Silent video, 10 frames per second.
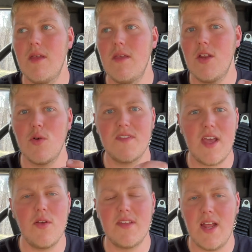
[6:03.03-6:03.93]
you know,
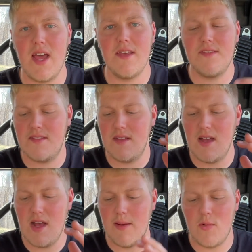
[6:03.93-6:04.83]
skeletonized
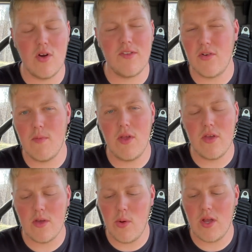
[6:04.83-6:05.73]
um, or internal
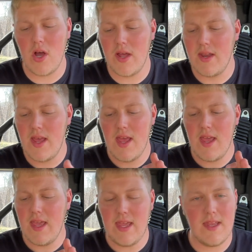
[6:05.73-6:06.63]
milling going on?
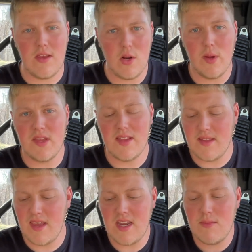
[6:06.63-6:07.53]
in you know in the
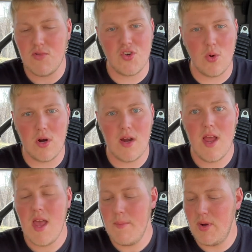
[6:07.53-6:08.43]
titanium sure
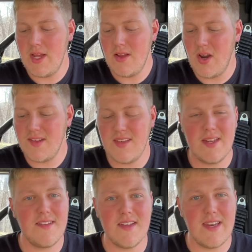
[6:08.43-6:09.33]
but honestly, it
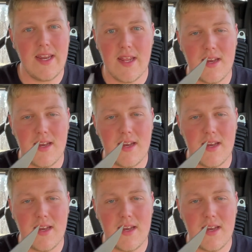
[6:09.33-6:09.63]
doesn't need it.